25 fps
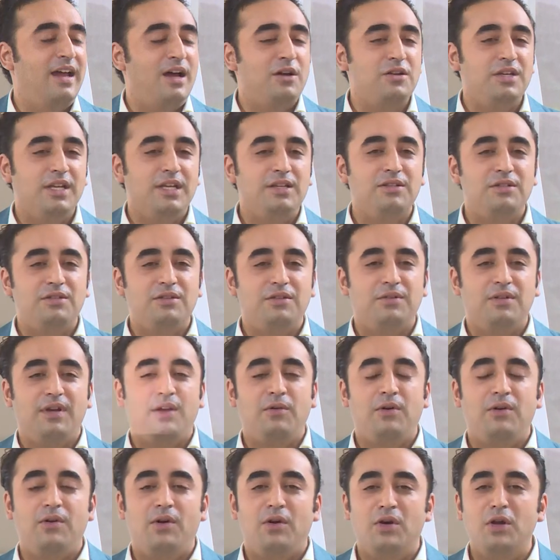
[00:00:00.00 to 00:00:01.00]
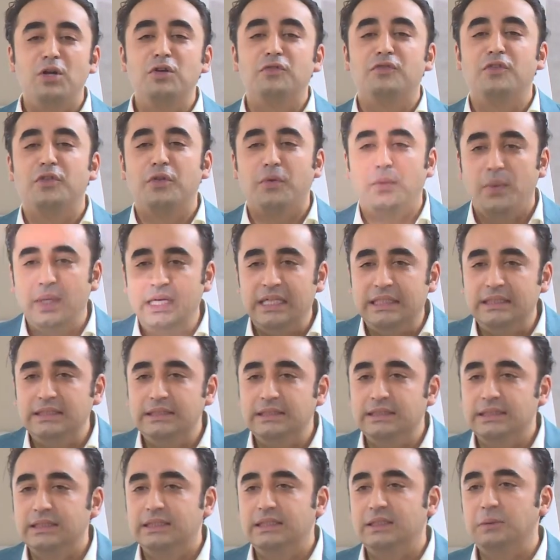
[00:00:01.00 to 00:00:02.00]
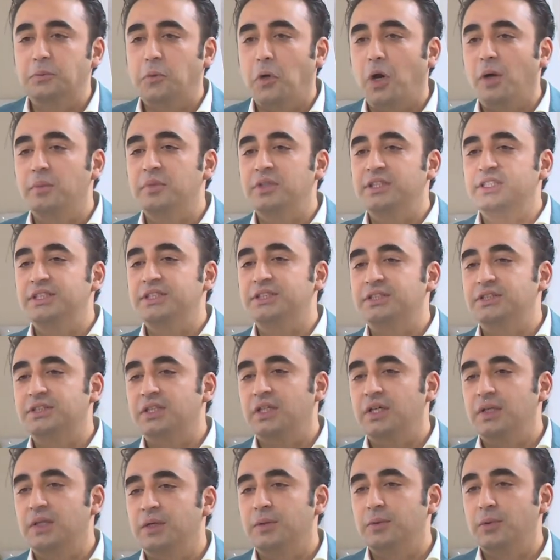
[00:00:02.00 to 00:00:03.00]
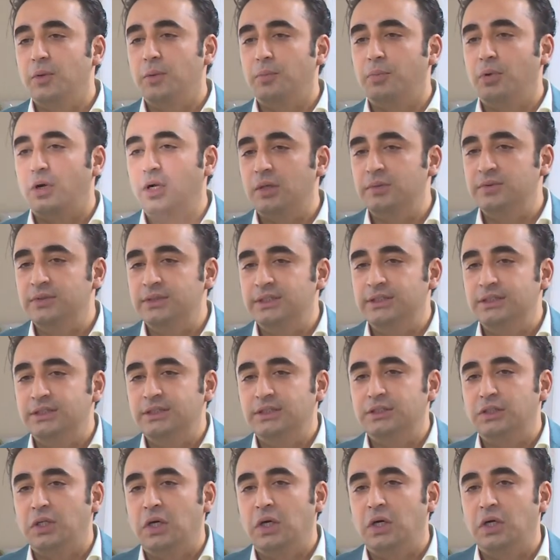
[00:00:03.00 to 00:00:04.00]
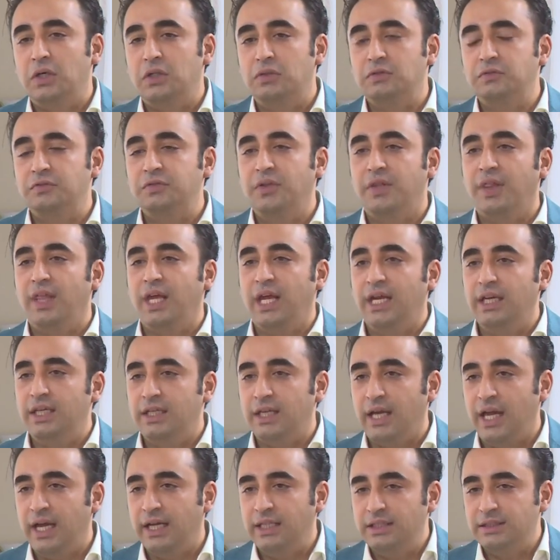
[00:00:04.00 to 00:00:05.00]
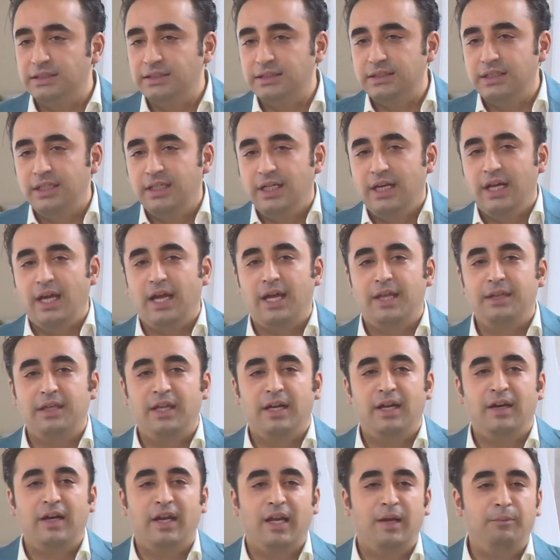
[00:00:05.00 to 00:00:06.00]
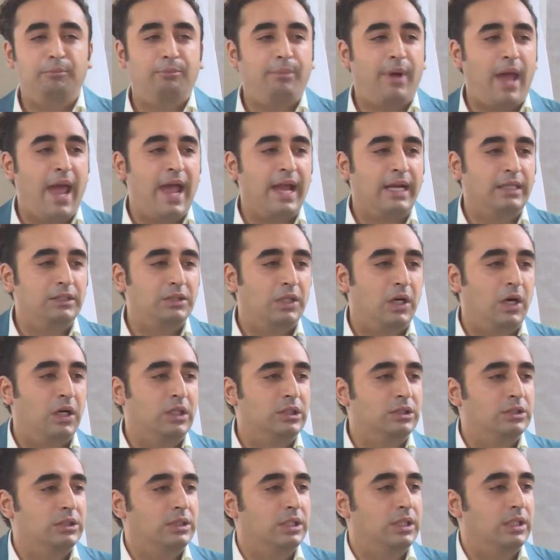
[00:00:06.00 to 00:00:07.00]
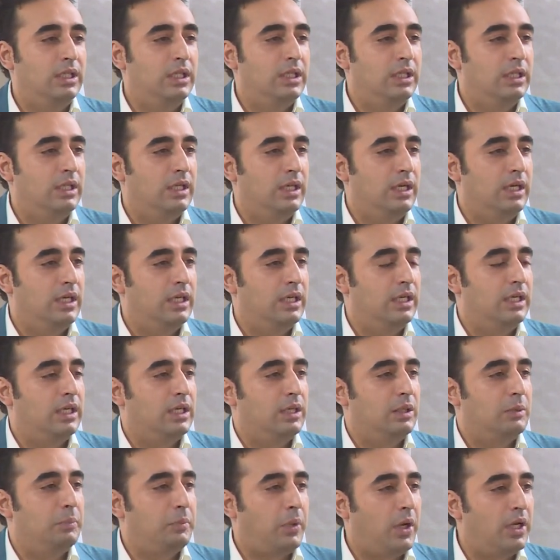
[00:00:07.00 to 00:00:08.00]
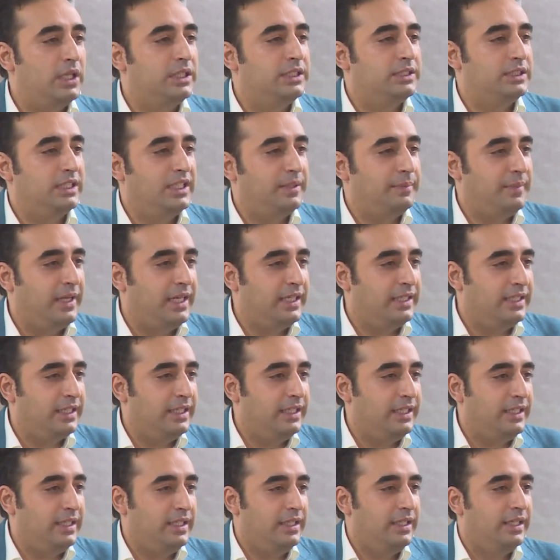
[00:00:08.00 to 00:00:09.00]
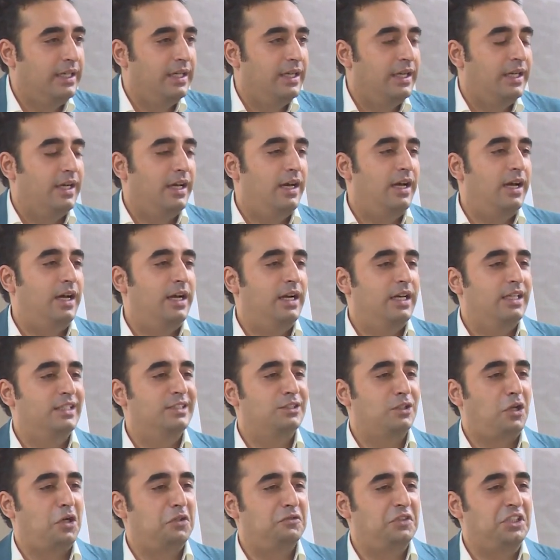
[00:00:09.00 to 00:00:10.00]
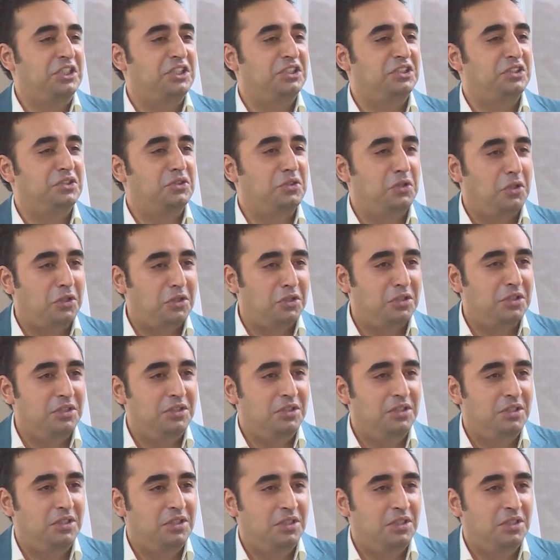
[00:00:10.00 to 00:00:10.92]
Nowadays, all over the world, the prominence, uh, the prominence of think tanks and their impact on uh, policy making uh, is obvious to all.